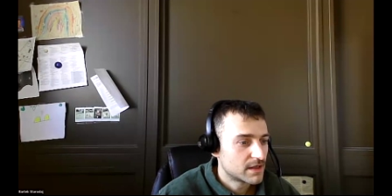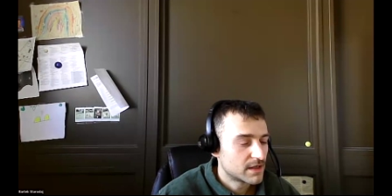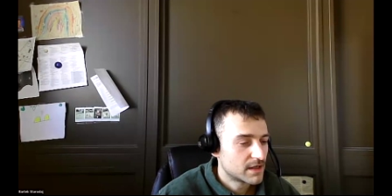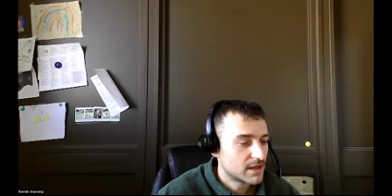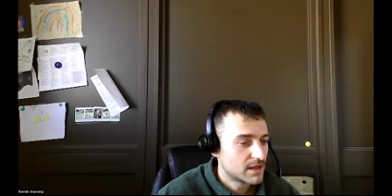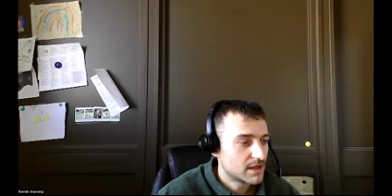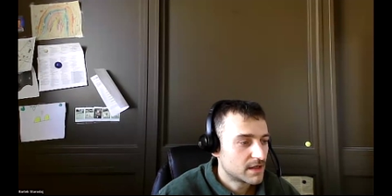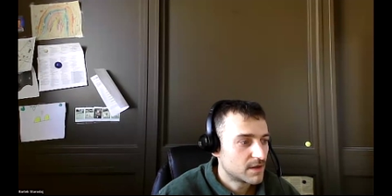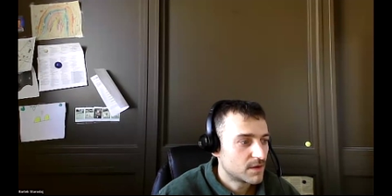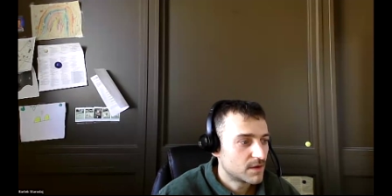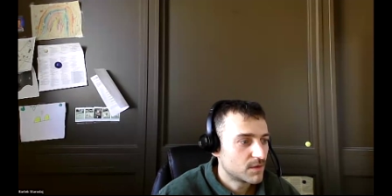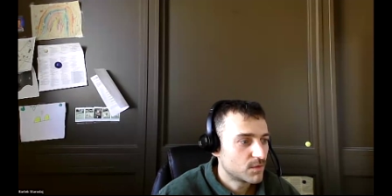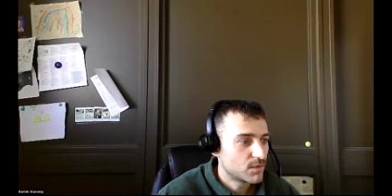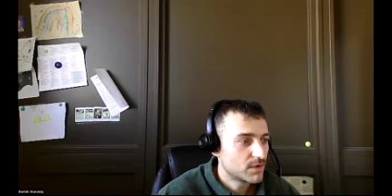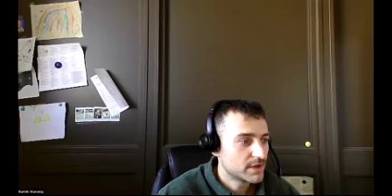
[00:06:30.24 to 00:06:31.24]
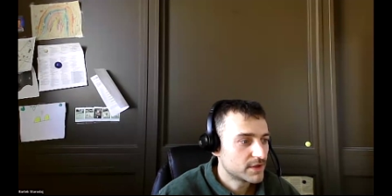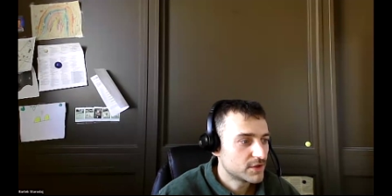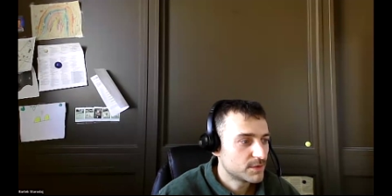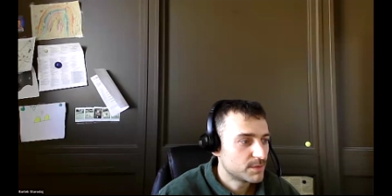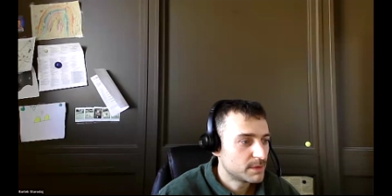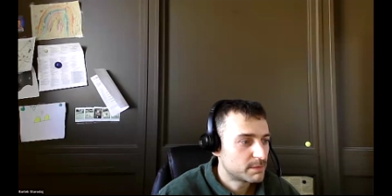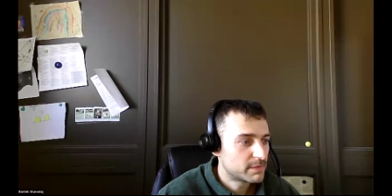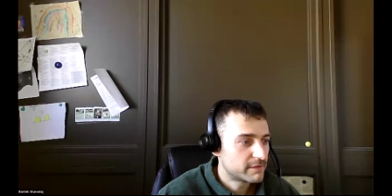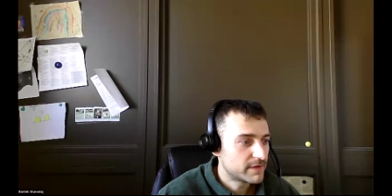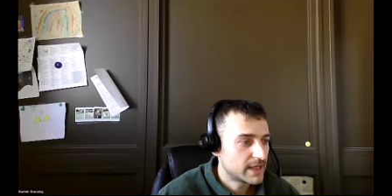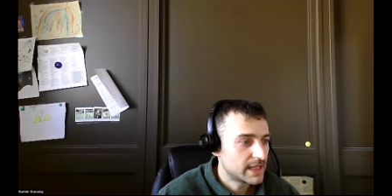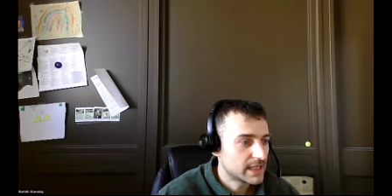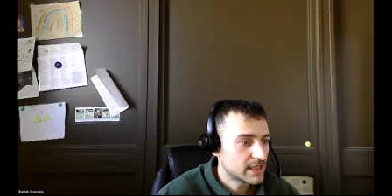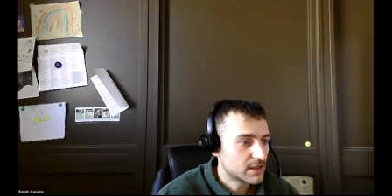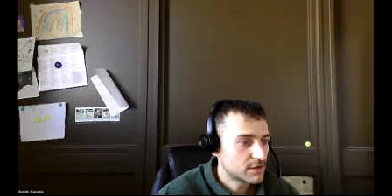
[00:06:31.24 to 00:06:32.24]
Will you be
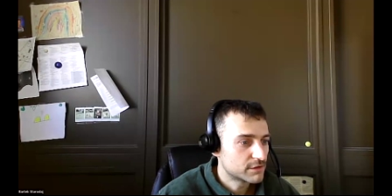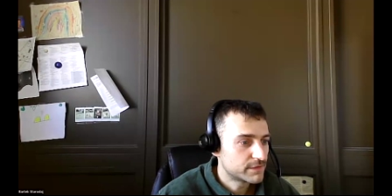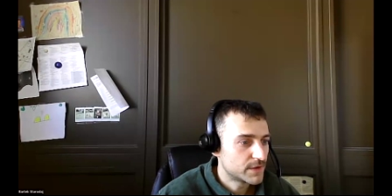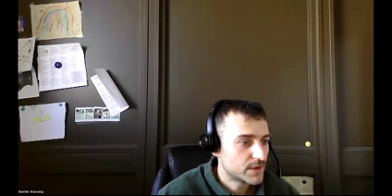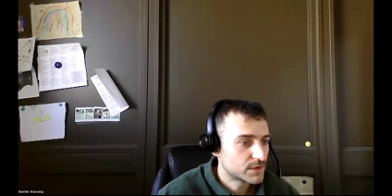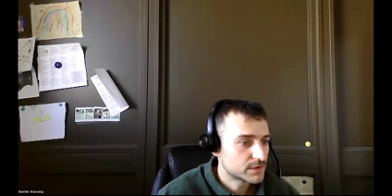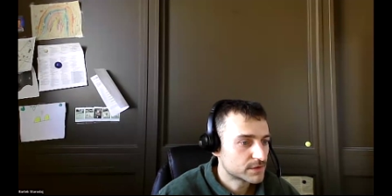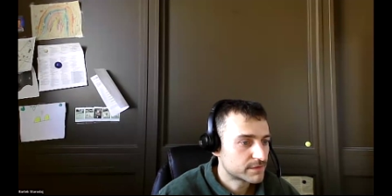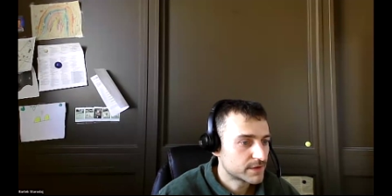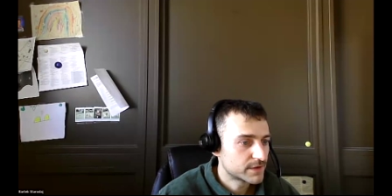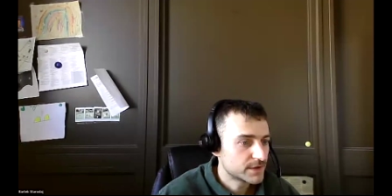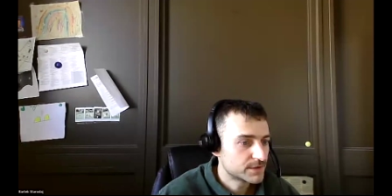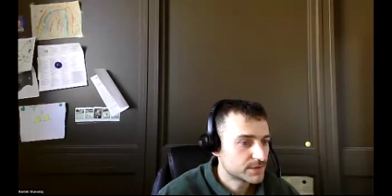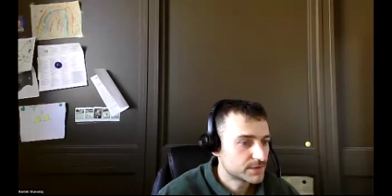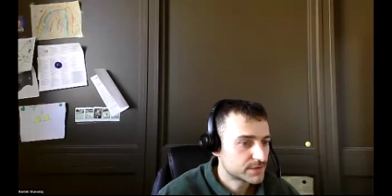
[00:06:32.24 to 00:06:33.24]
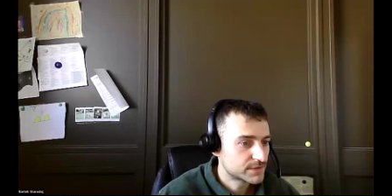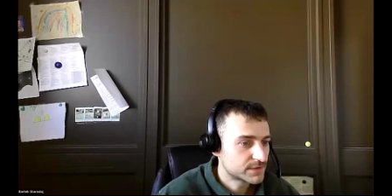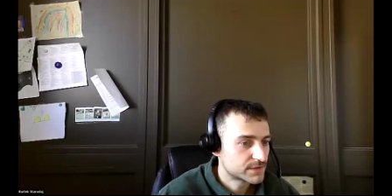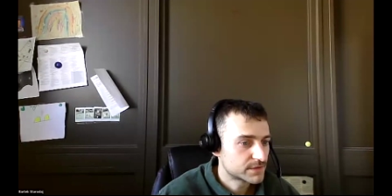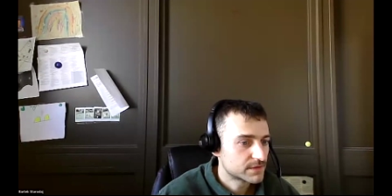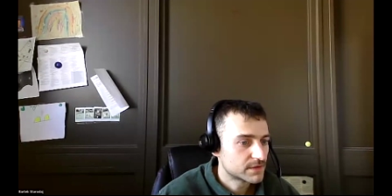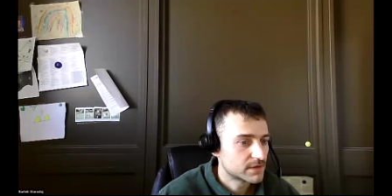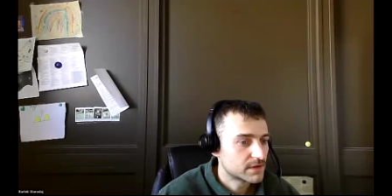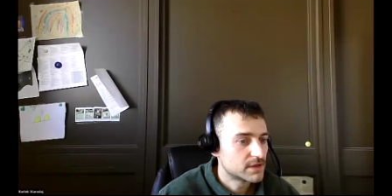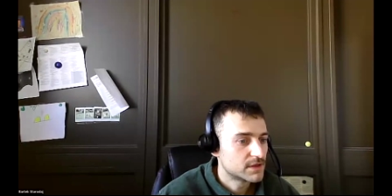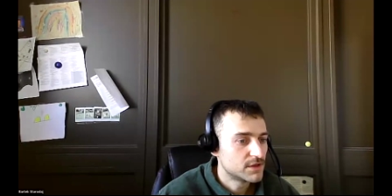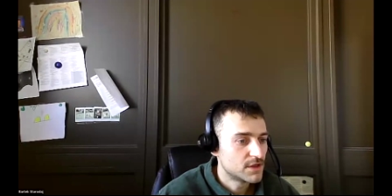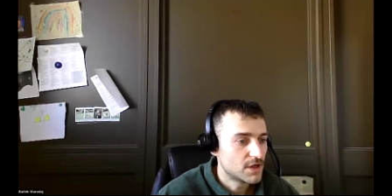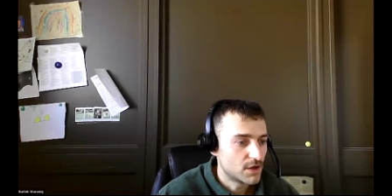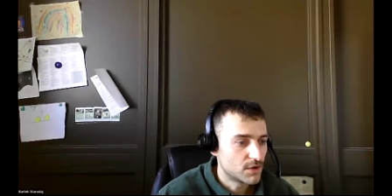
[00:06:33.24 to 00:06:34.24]
providing all the photos for use?
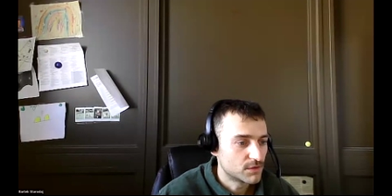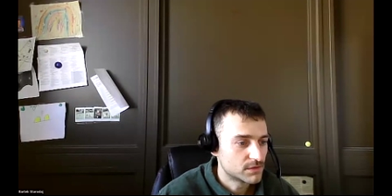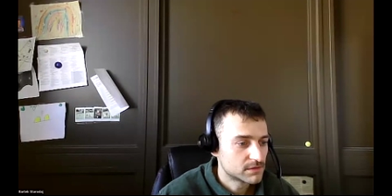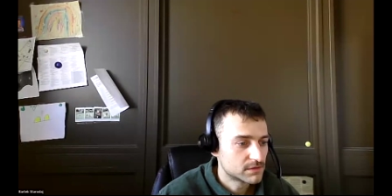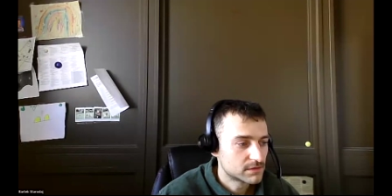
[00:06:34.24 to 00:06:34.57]
No.